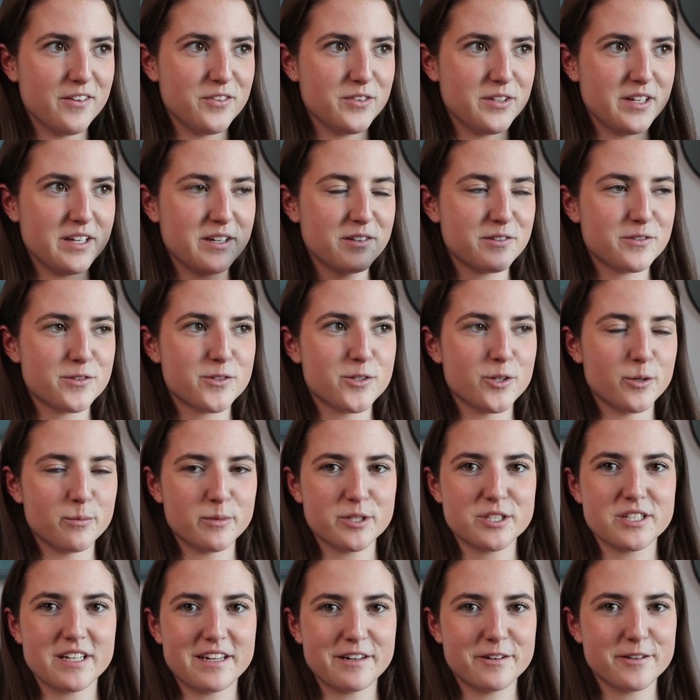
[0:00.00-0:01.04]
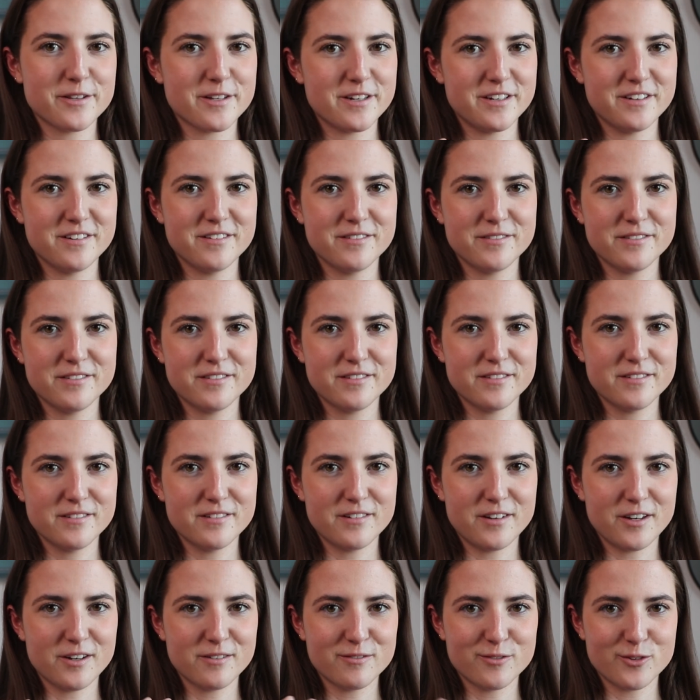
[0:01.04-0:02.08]
it so much louder than
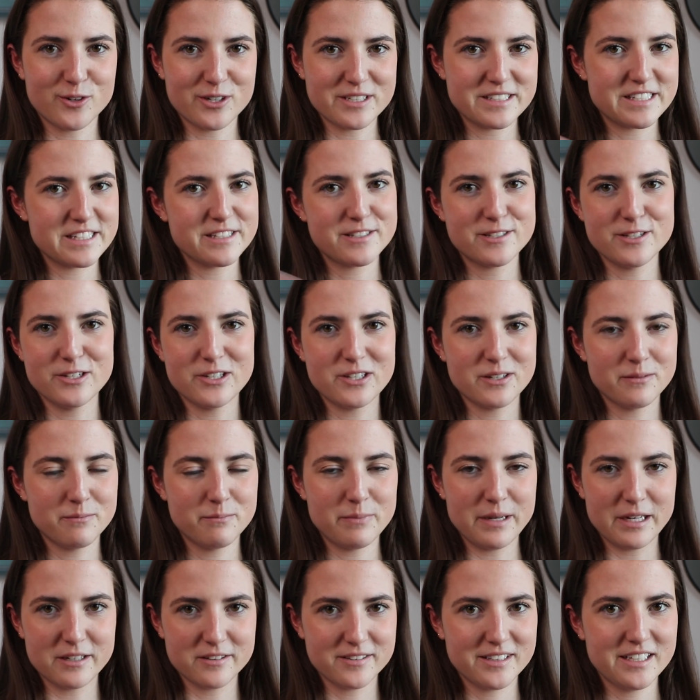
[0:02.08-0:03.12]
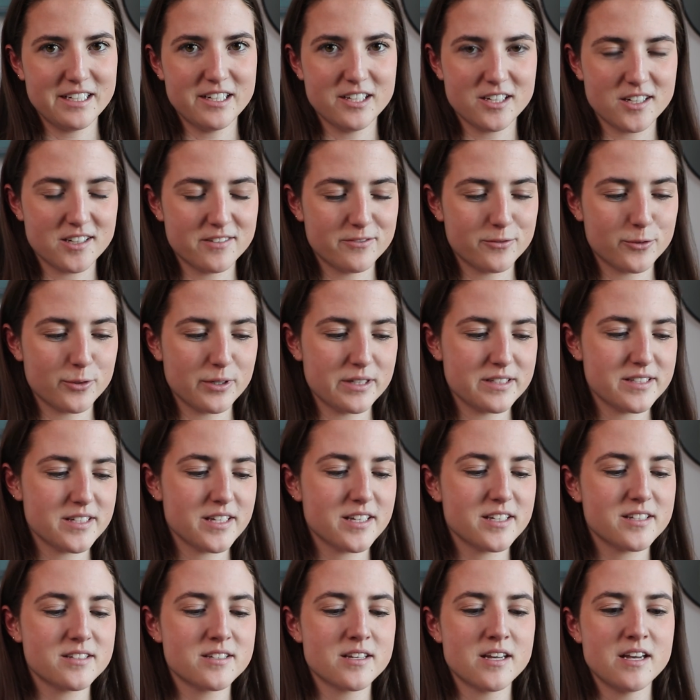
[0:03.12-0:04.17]
our voices, so you could barely hear our
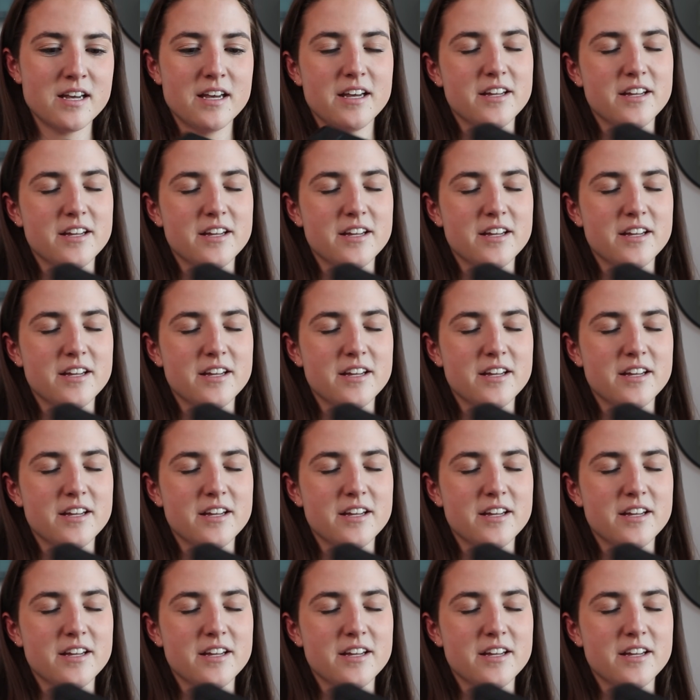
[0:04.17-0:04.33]
voices.